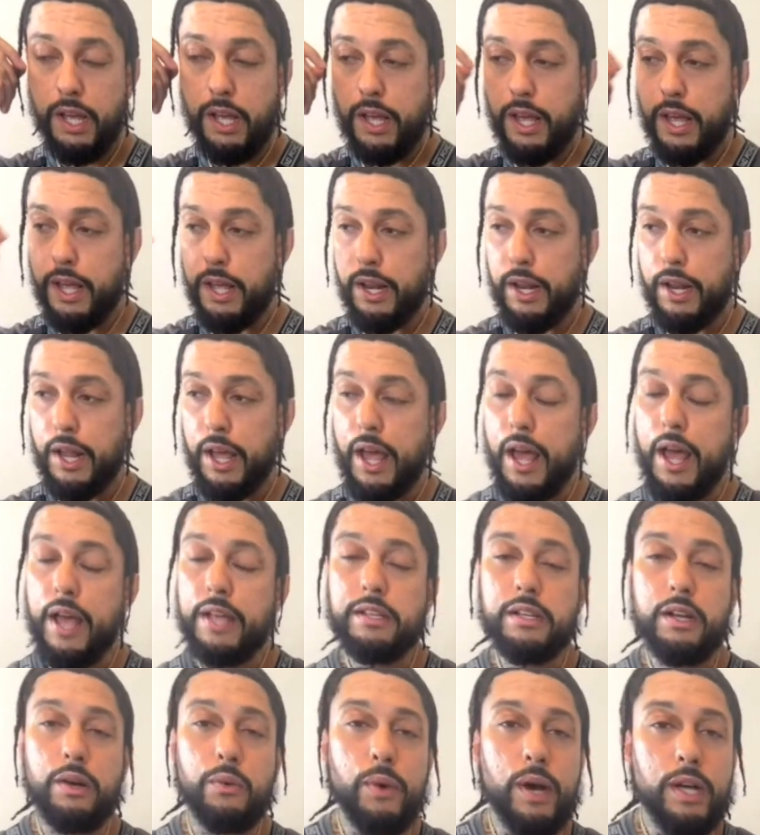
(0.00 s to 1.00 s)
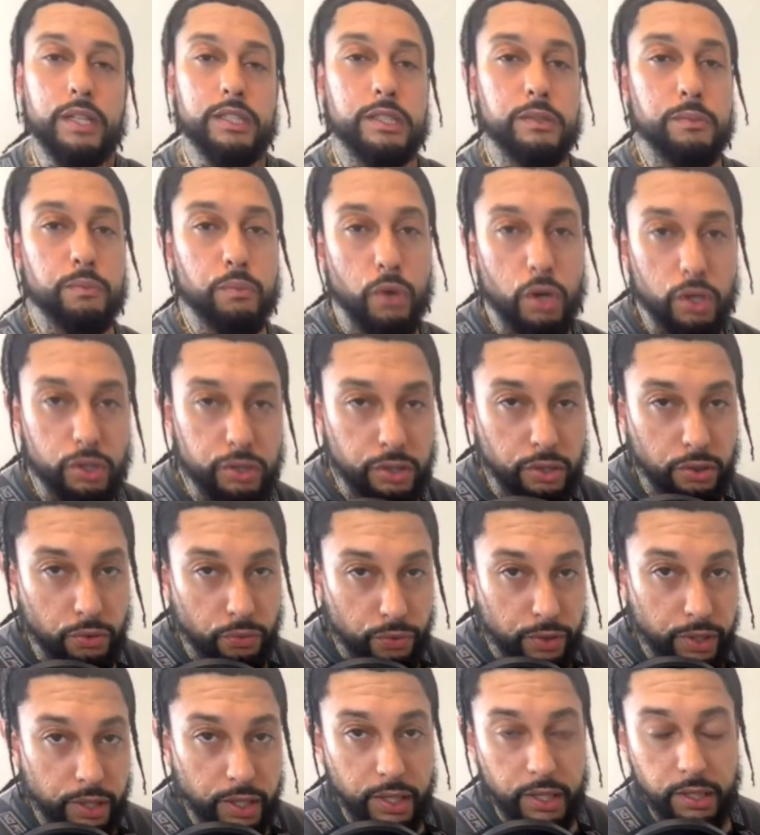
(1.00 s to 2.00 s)
And as I watched him walk to the
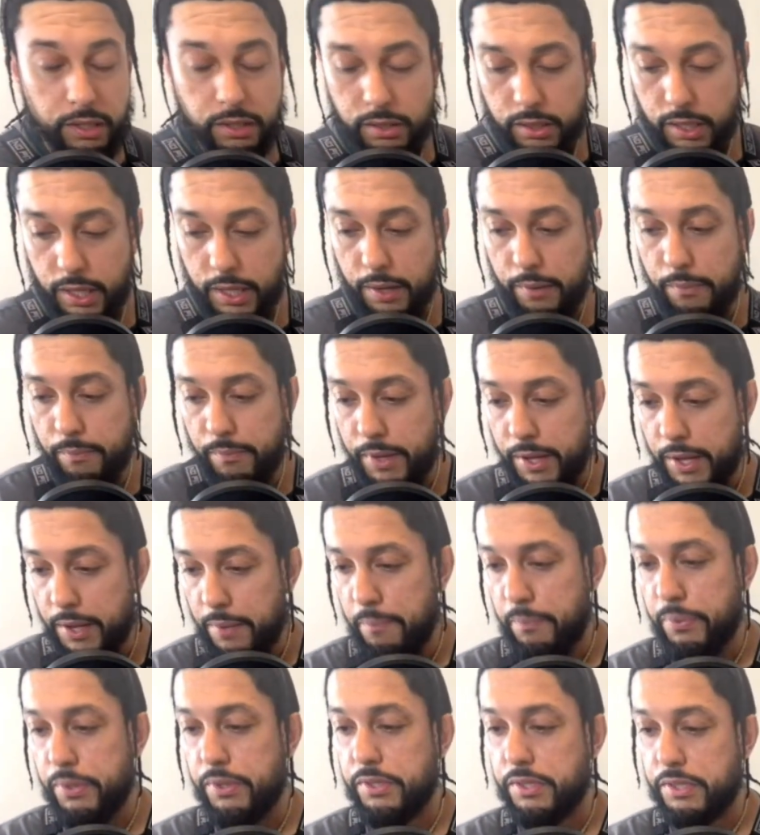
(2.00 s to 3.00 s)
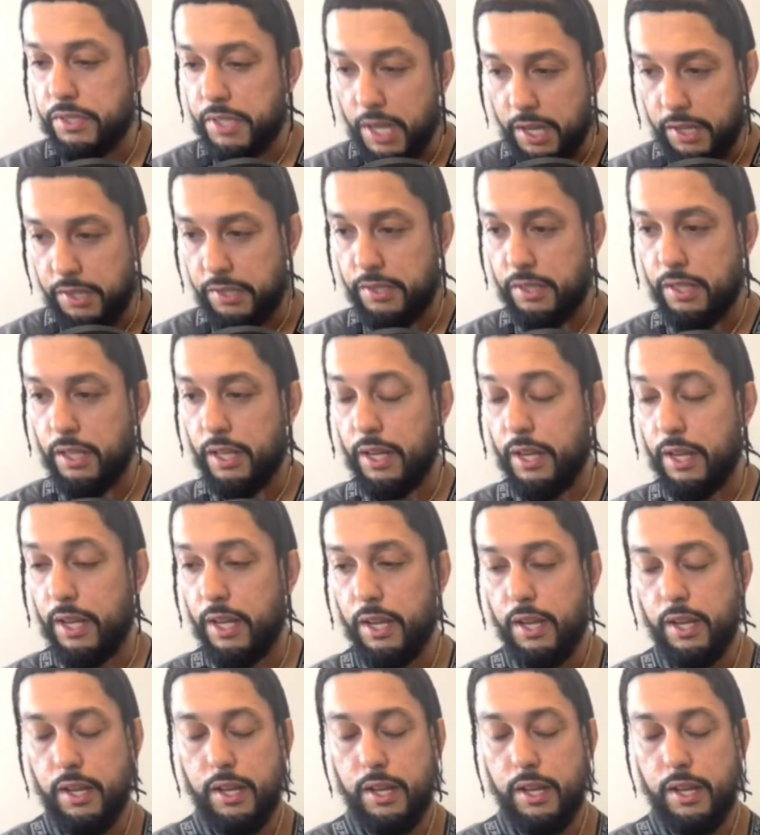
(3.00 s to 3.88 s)
ring, he looked like a man possessed. Like